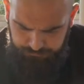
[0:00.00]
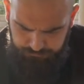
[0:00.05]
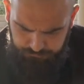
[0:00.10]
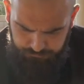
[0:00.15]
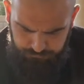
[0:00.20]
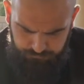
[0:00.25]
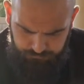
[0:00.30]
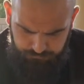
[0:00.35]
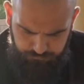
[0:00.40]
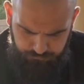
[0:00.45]

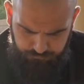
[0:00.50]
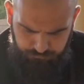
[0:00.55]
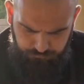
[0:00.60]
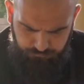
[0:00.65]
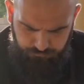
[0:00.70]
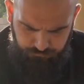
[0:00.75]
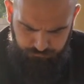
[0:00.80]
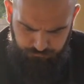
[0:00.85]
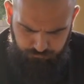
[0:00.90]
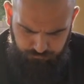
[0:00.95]

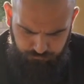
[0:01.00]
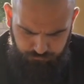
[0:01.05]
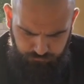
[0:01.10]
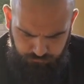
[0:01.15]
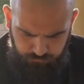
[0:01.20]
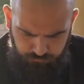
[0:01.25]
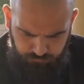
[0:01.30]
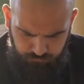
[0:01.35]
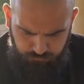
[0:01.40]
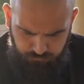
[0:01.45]

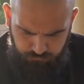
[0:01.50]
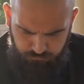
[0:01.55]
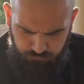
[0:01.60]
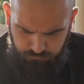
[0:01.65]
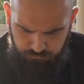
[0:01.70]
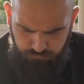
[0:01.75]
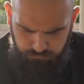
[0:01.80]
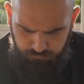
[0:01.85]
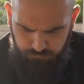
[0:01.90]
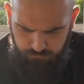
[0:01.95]

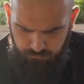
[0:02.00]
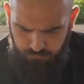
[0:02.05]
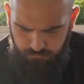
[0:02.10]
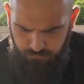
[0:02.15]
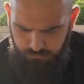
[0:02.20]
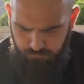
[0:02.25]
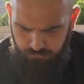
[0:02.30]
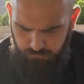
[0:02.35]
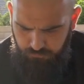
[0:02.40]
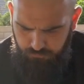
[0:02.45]

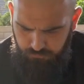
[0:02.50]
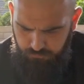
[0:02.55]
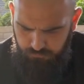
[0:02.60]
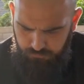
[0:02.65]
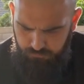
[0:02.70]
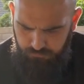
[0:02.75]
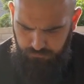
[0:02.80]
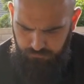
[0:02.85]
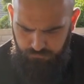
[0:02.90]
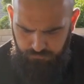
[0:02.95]

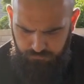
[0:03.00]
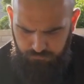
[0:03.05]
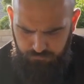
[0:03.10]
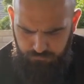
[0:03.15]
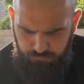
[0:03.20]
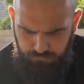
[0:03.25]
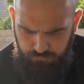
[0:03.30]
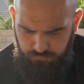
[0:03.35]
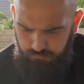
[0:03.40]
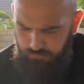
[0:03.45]

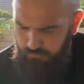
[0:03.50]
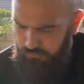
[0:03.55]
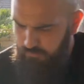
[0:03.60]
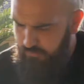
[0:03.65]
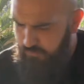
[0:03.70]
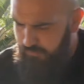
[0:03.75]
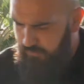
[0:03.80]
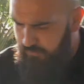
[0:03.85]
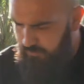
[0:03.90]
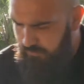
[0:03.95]

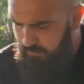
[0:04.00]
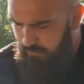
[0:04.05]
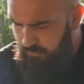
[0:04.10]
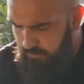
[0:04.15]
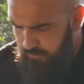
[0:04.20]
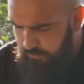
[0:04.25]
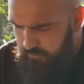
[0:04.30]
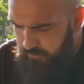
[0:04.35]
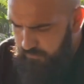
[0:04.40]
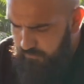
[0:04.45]
[no speech]